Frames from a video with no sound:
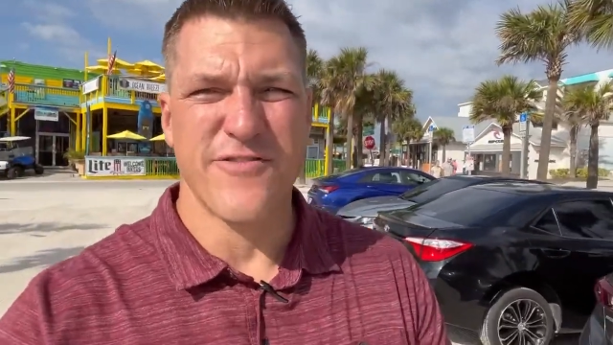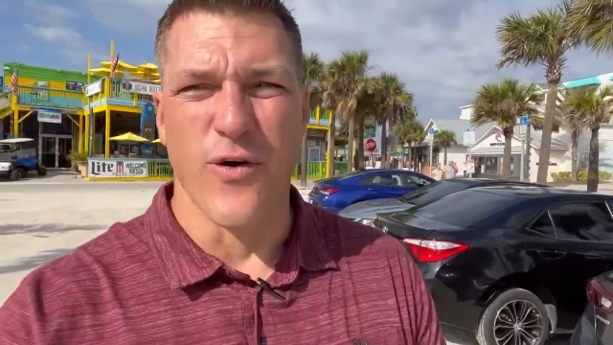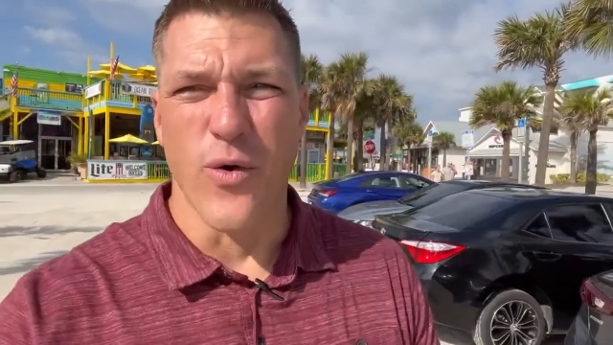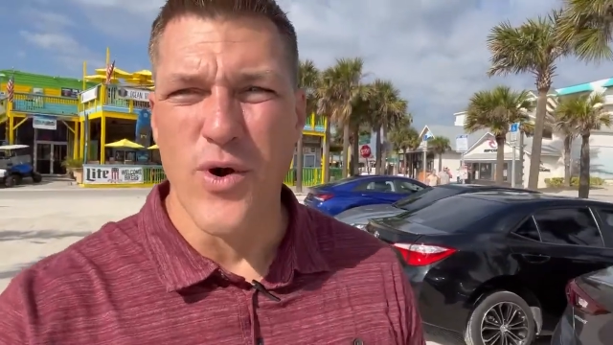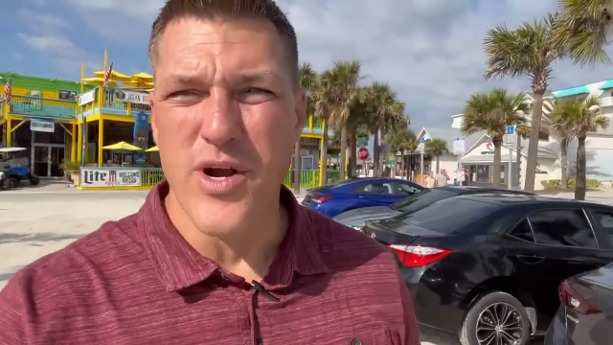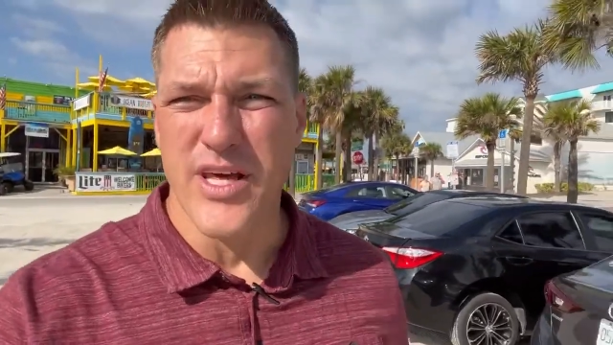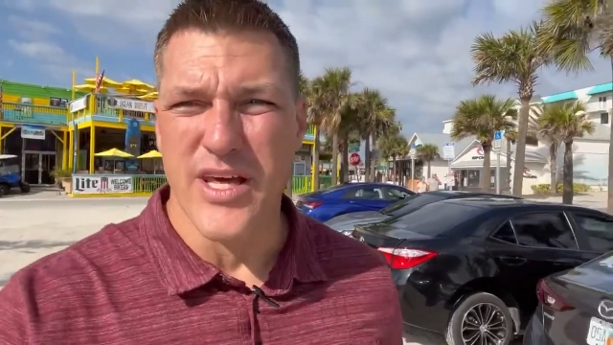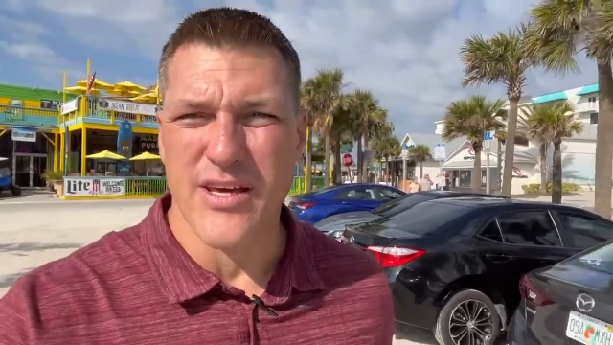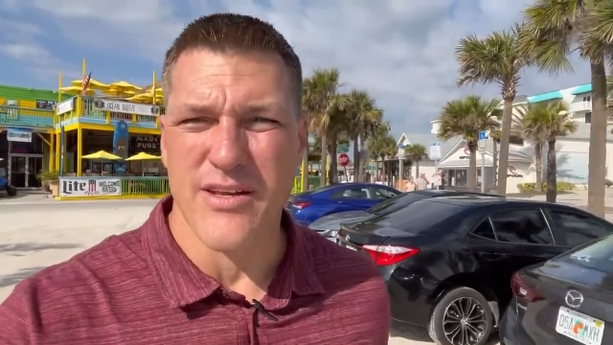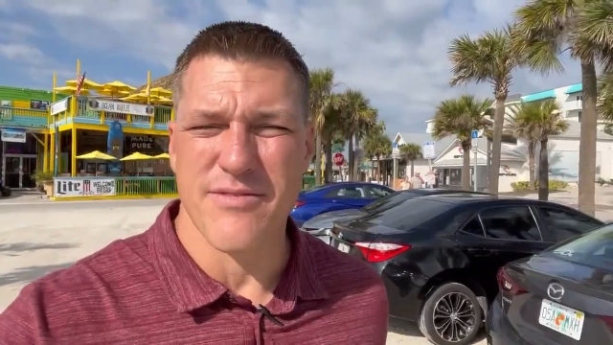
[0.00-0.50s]

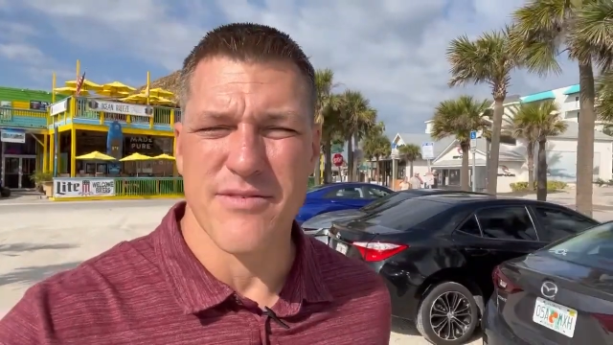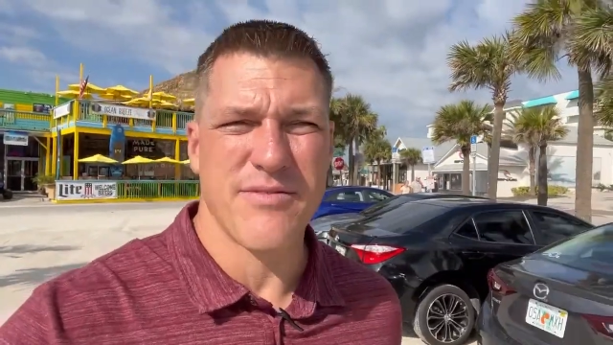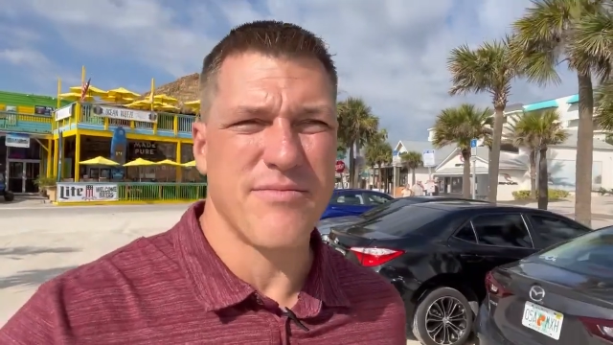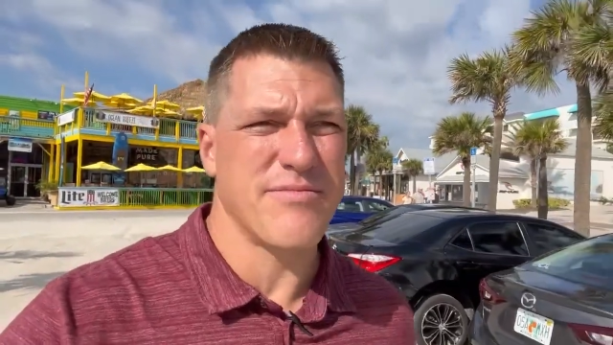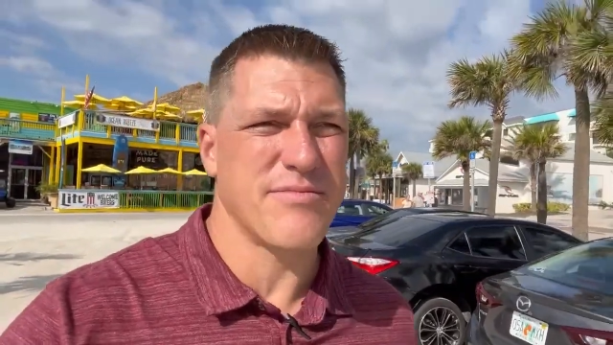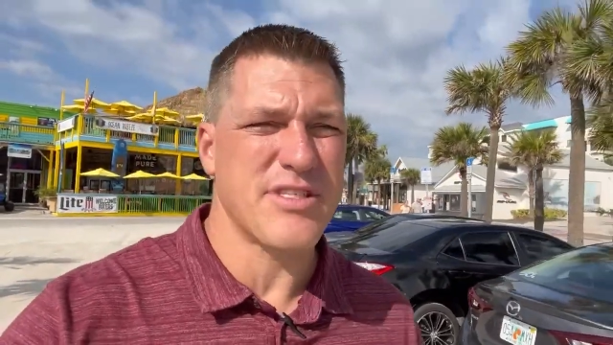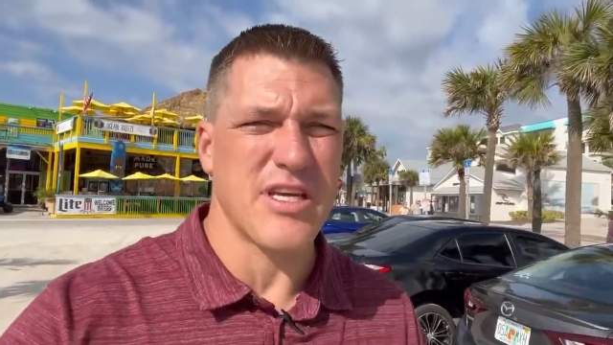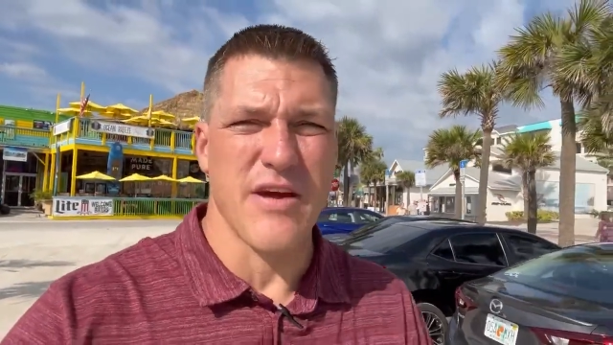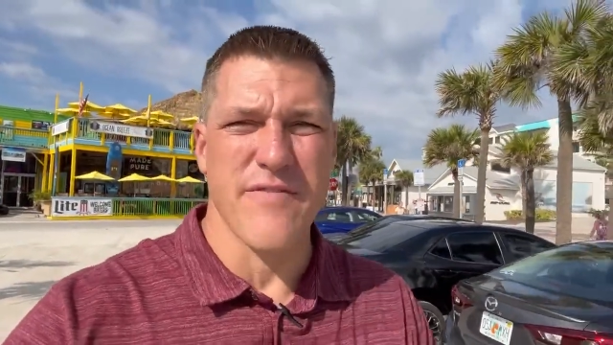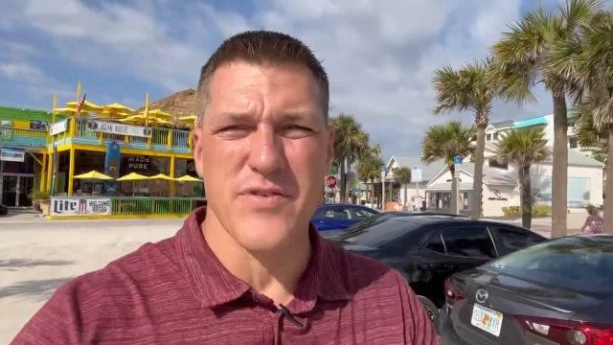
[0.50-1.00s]
$40 in
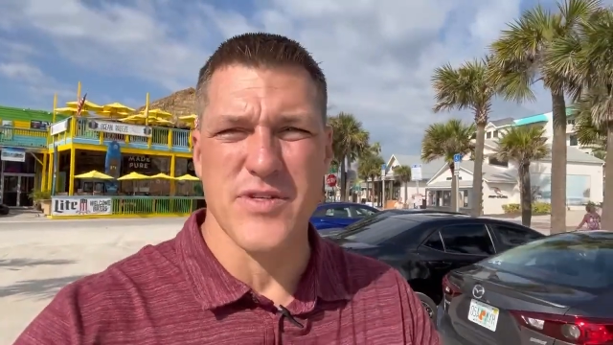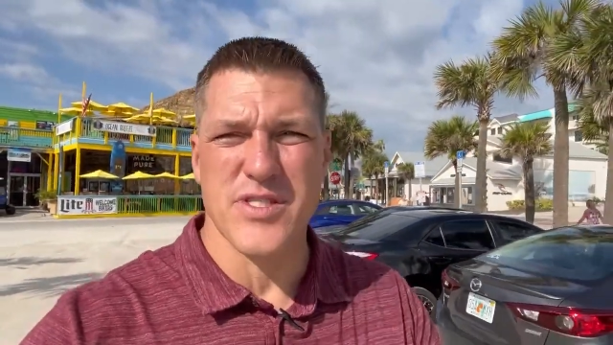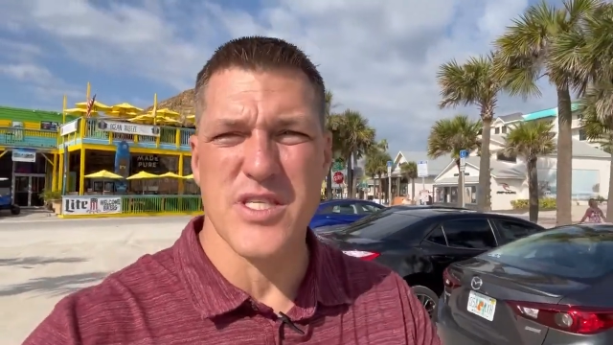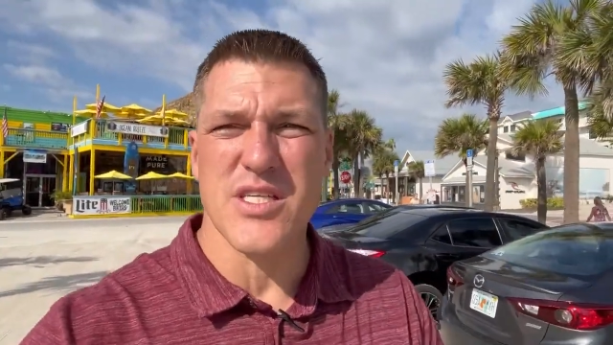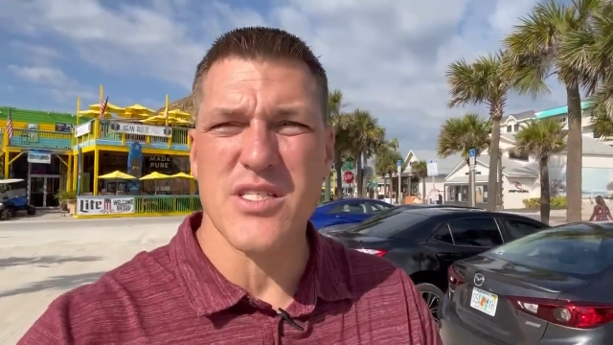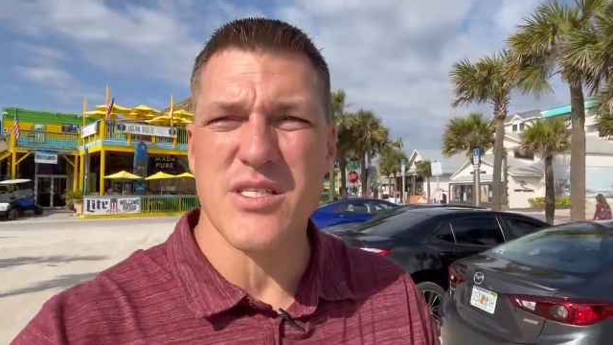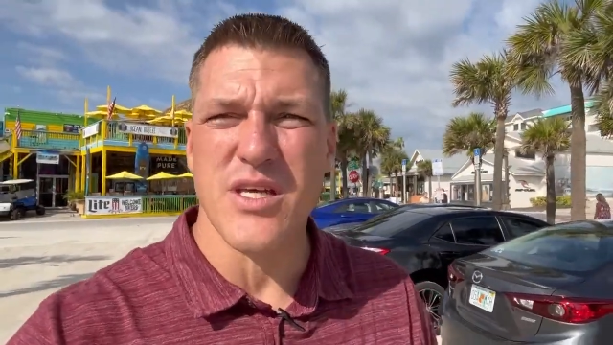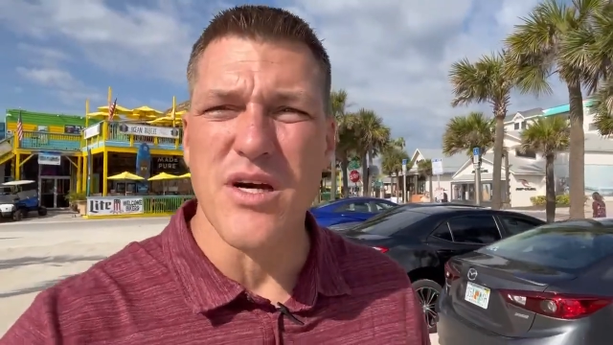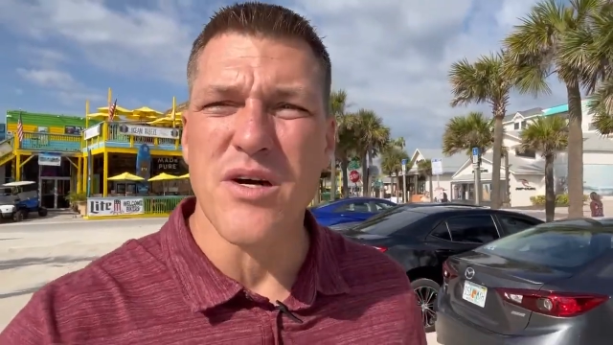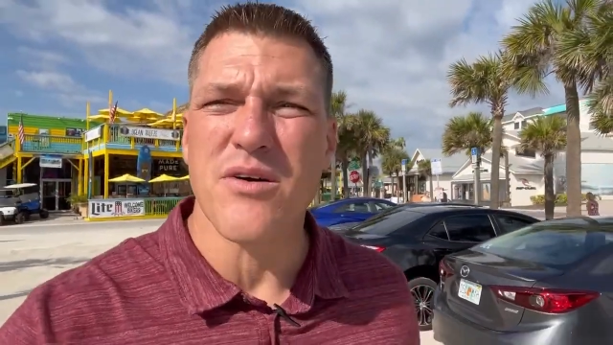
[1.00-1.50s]
San
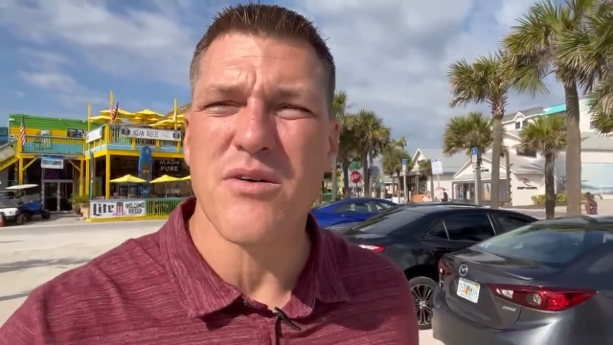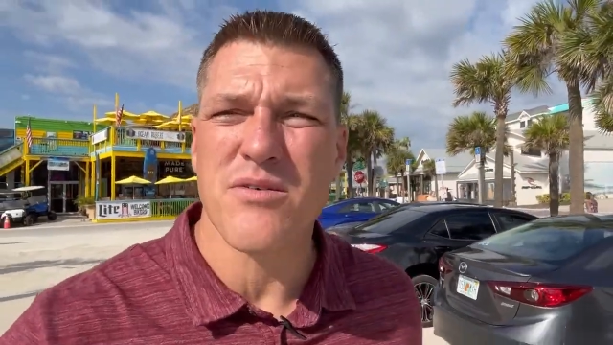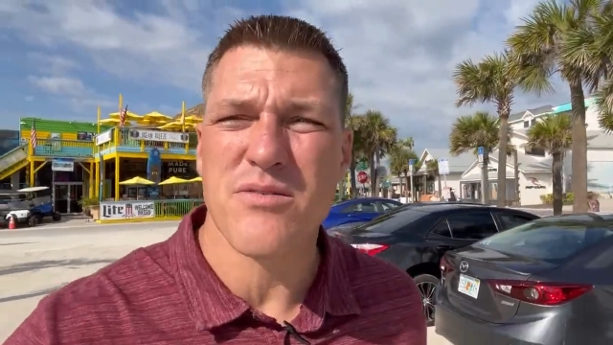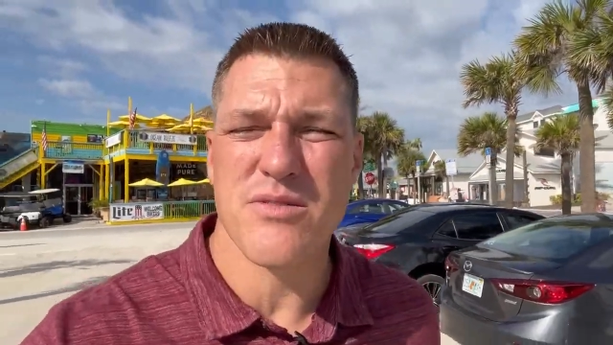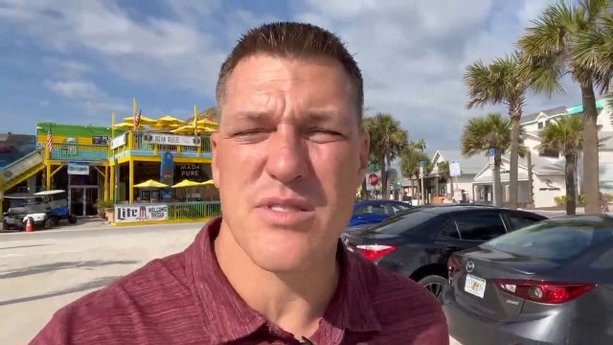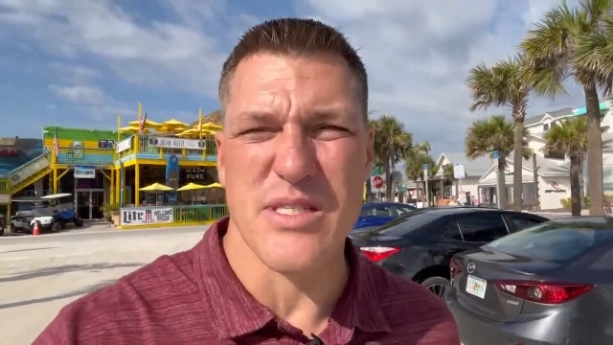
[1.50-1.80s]
Francisco.